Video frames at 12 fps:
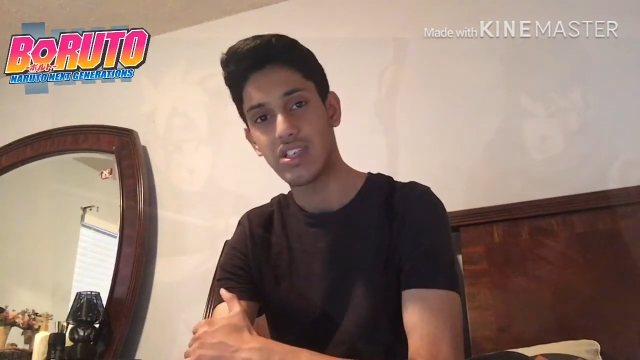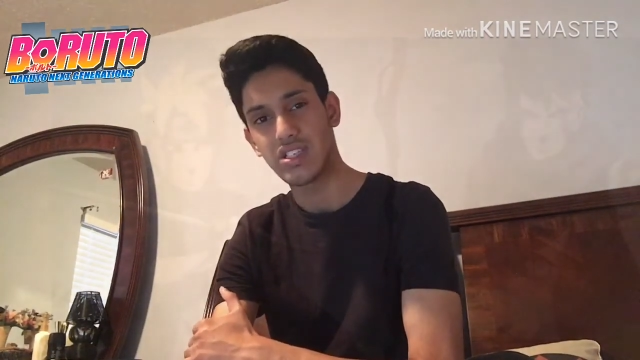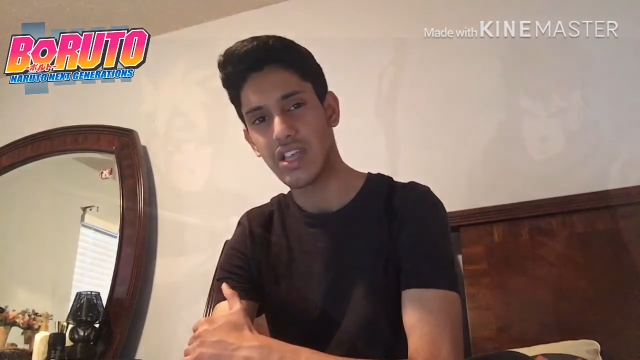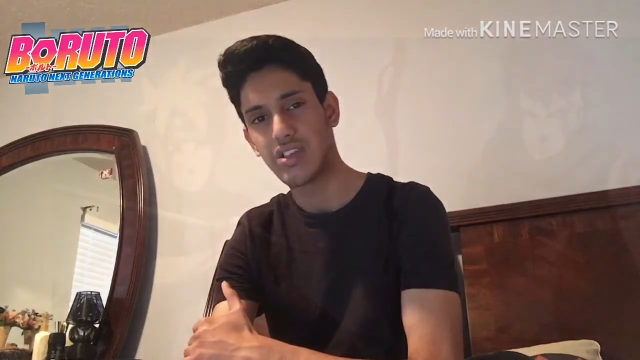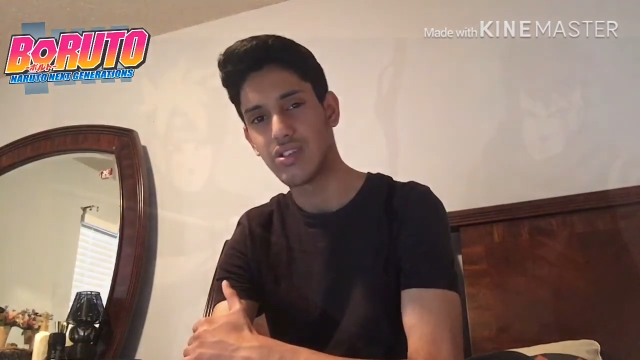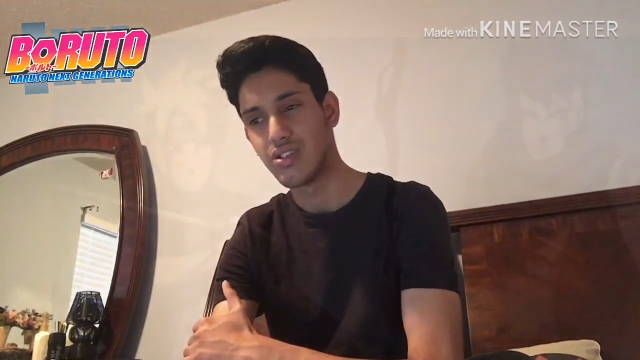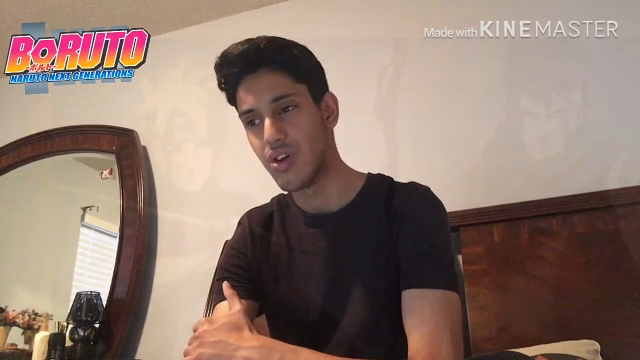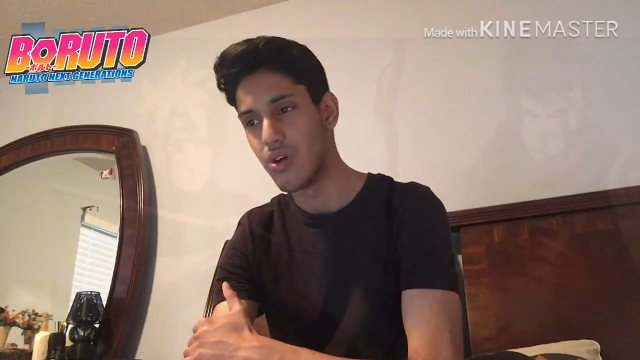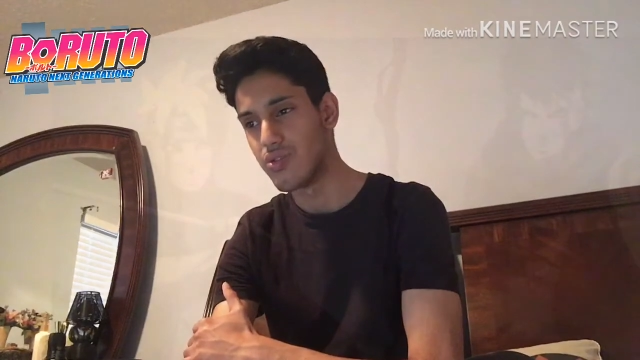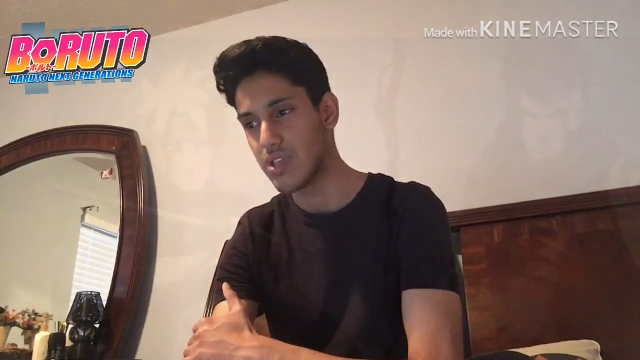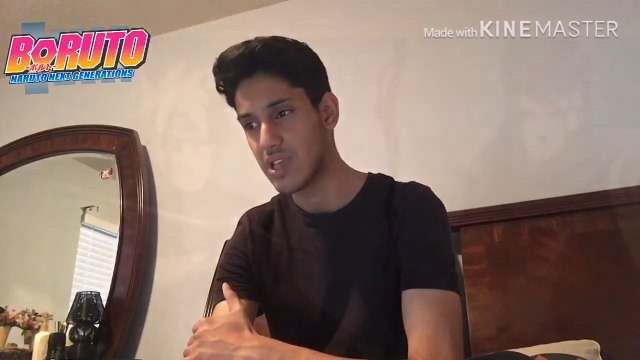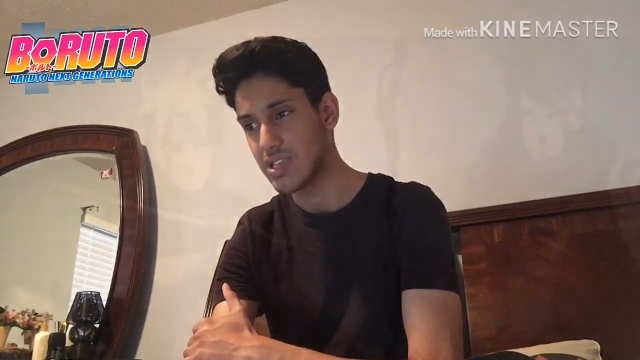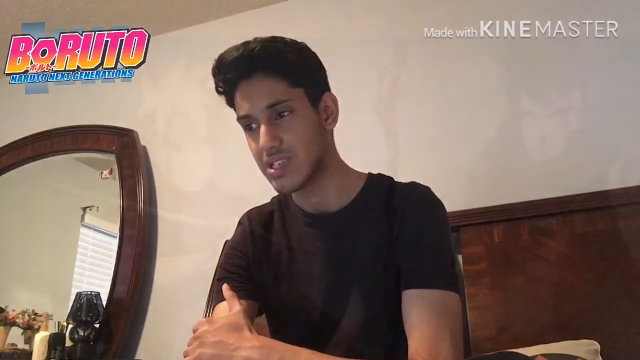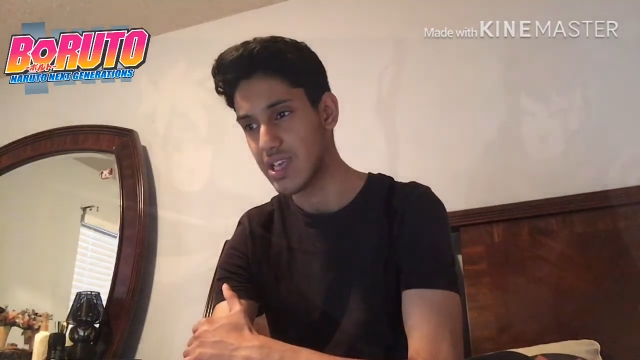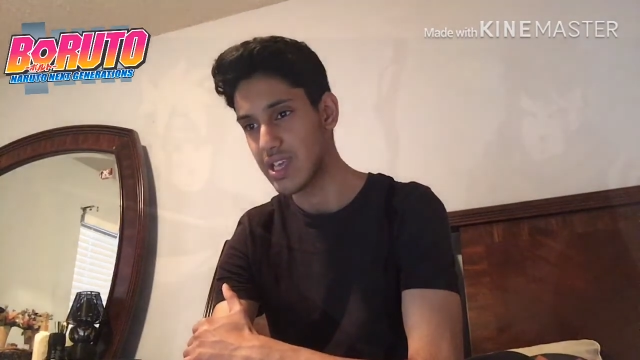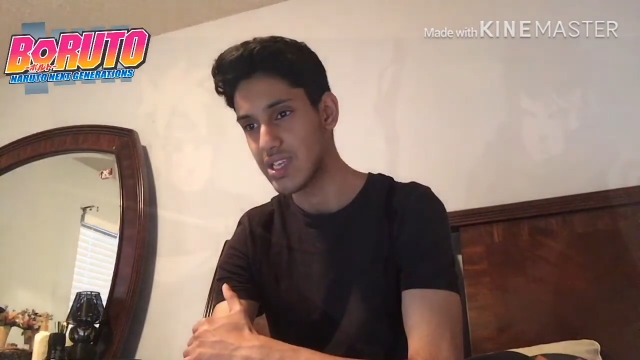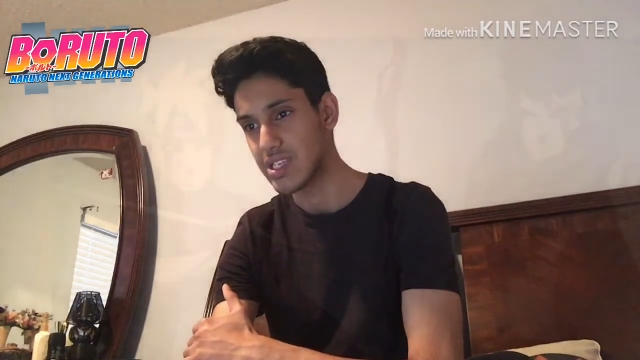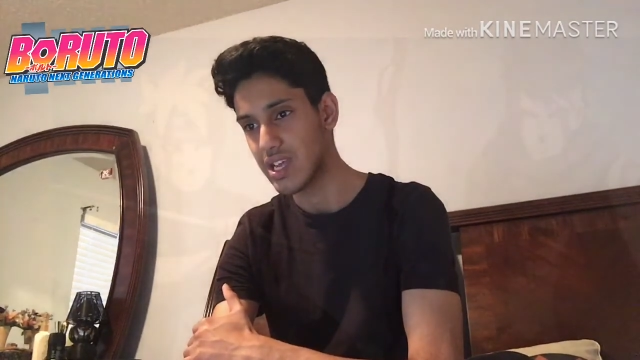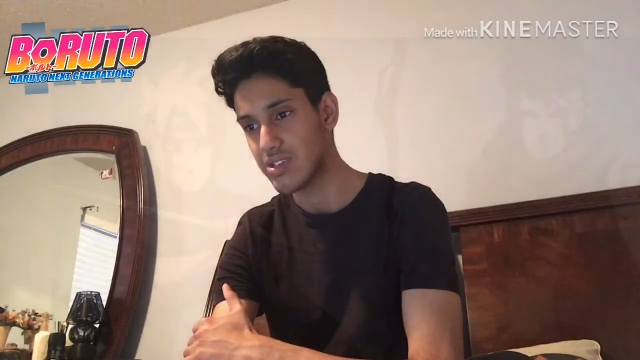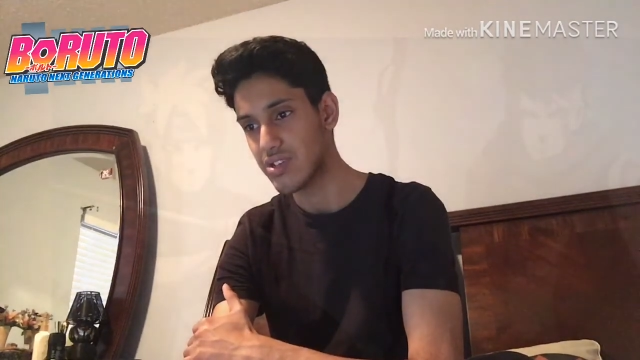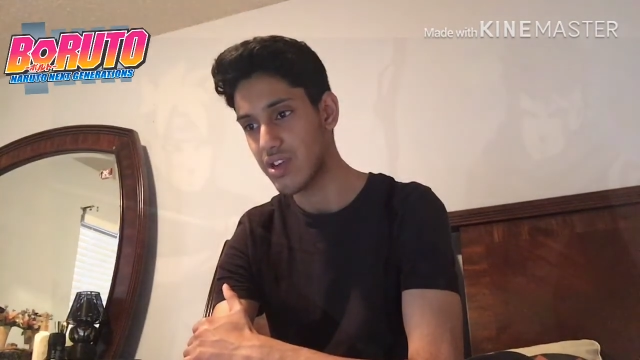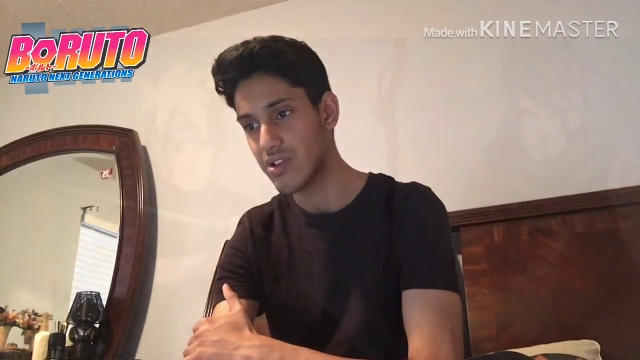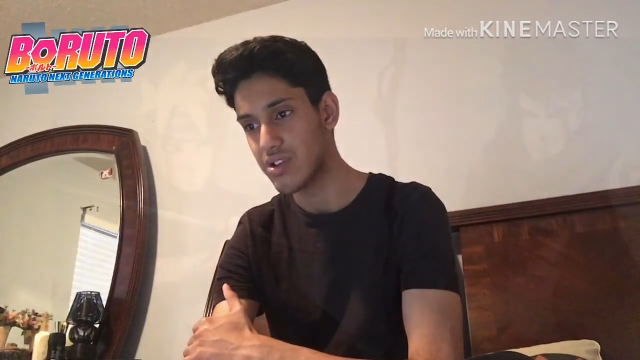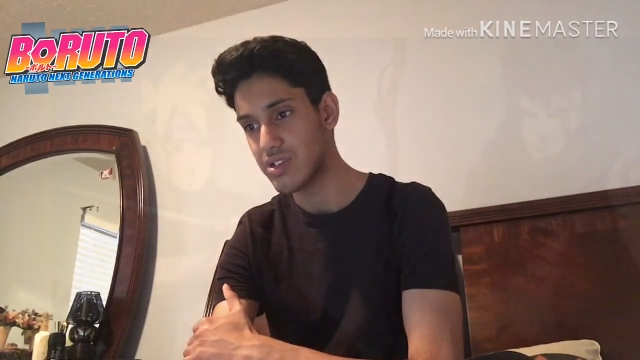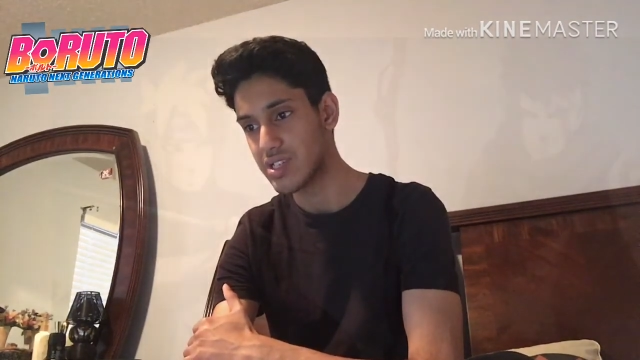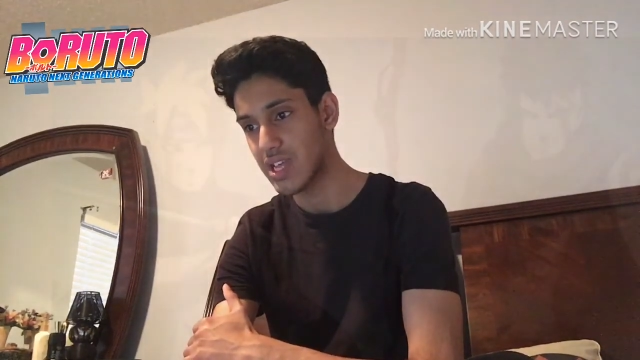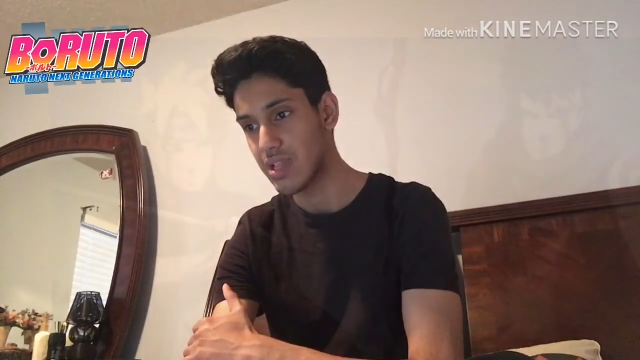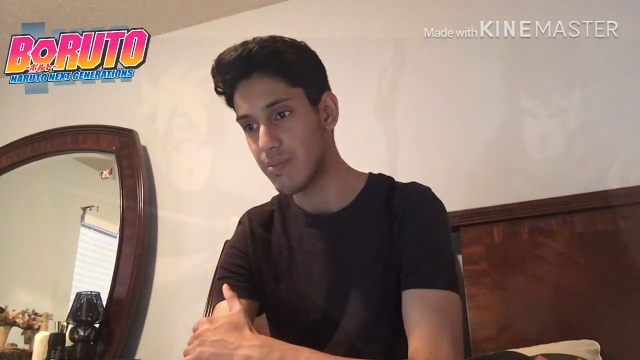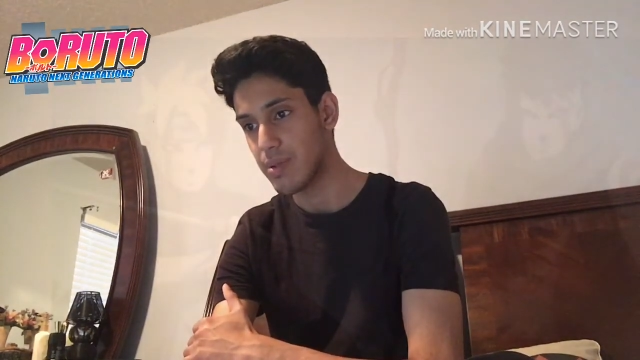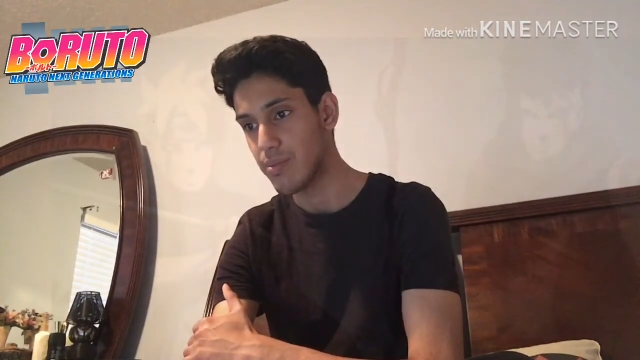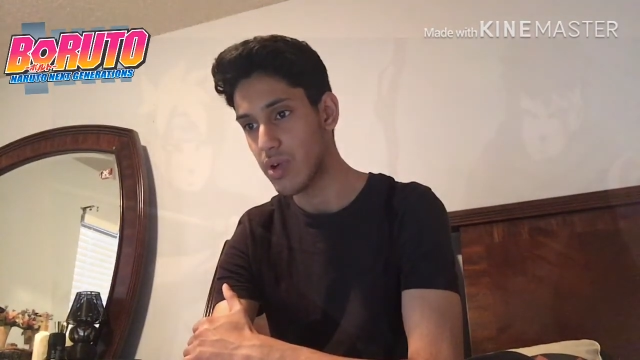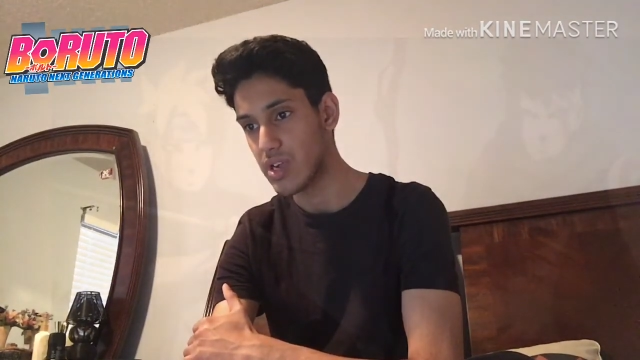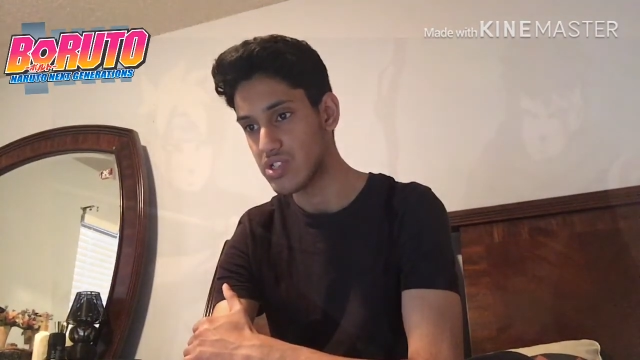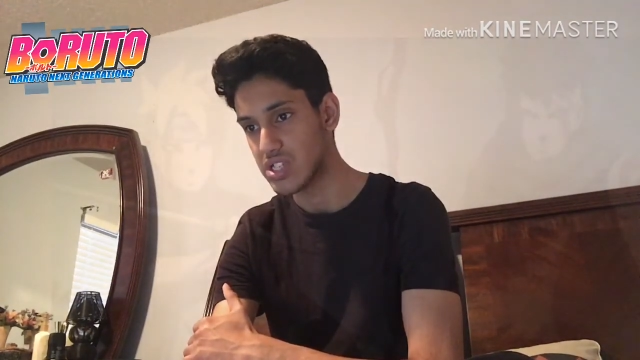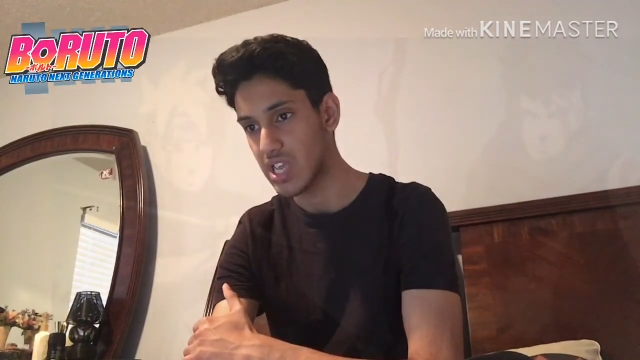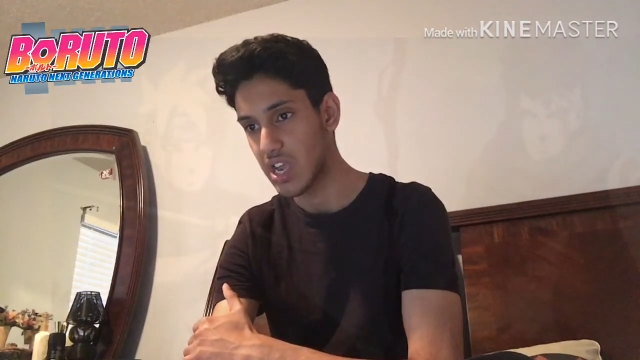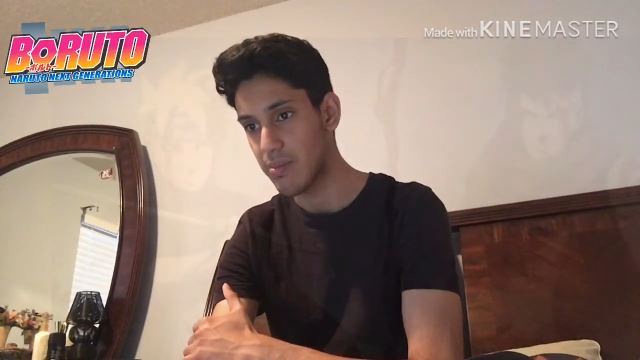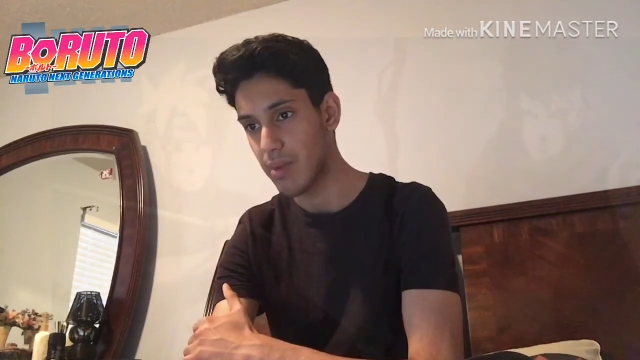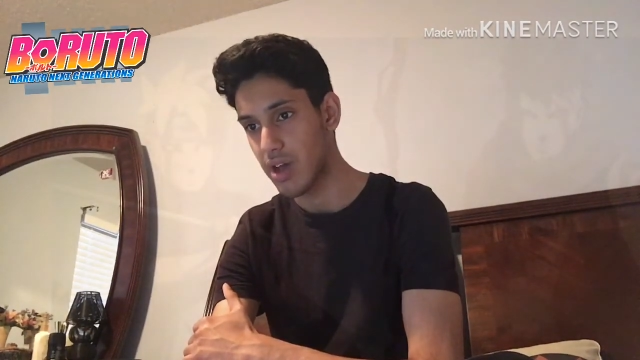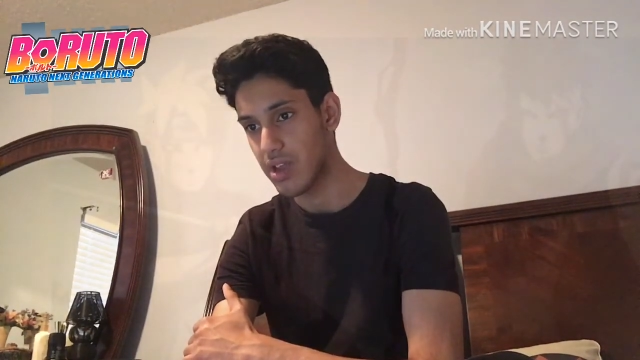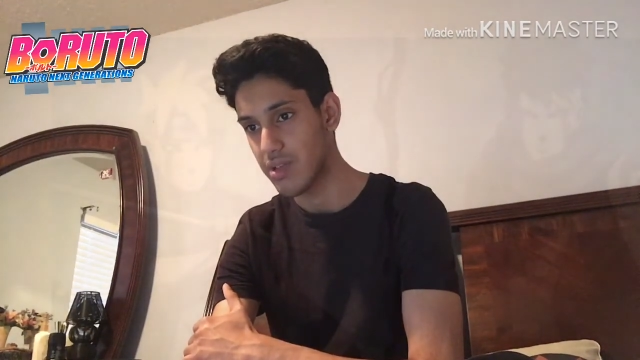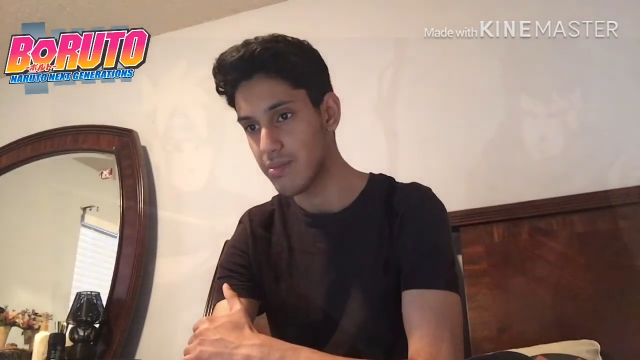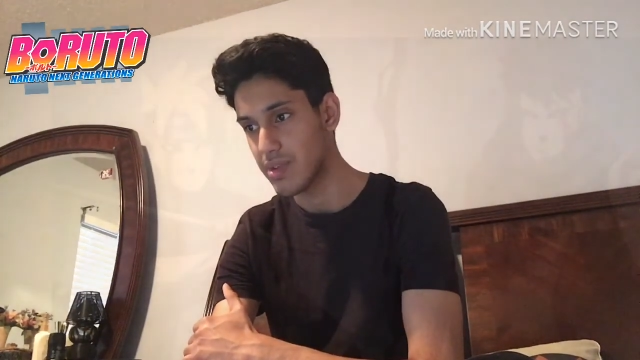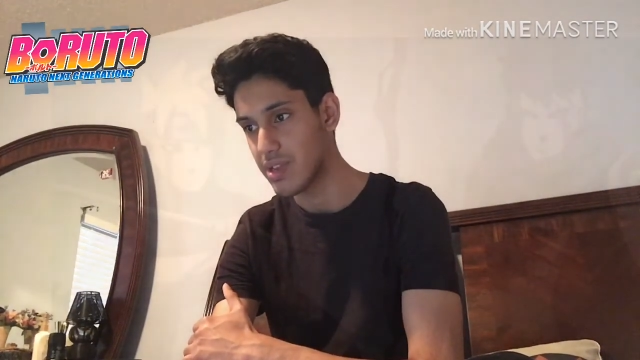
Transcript: getting to know things. Like, he's starting to understand that people actually care about him.